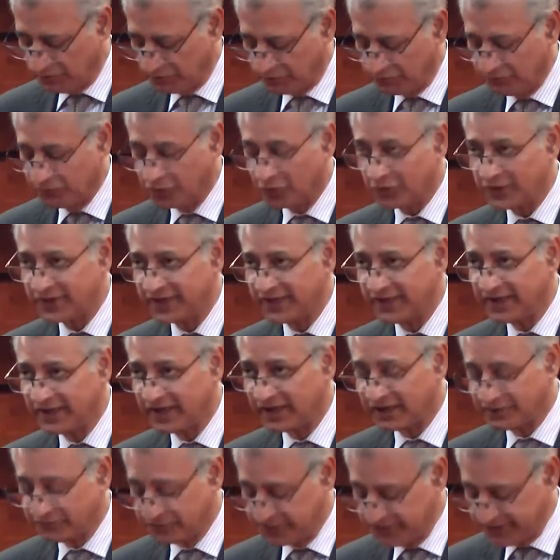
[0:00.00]

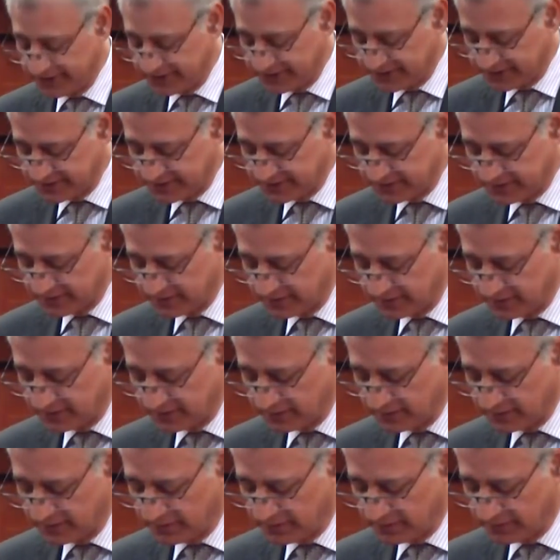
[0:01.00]
4.5 years
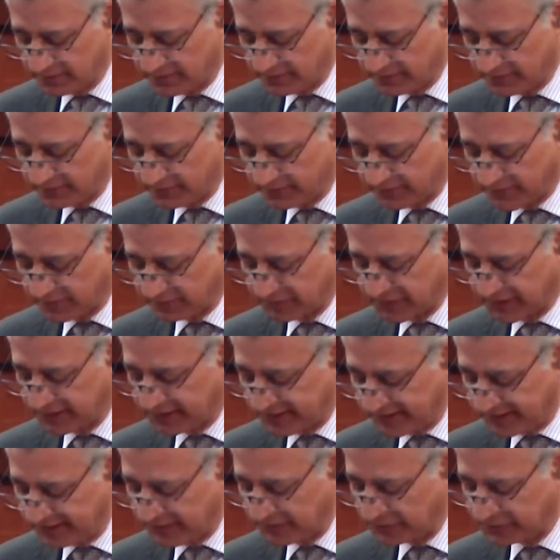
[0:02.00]
from the
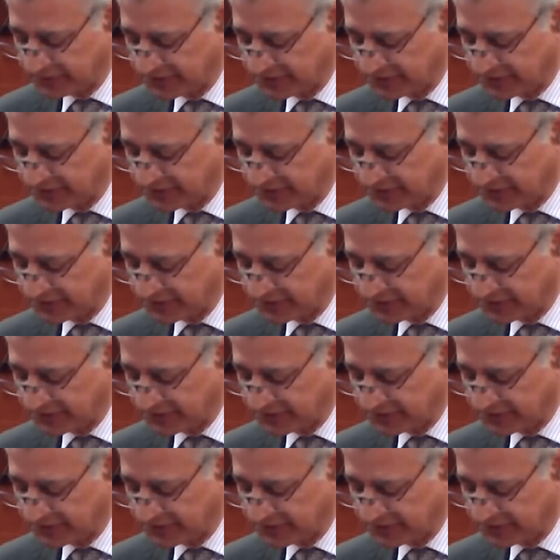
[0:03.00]
date of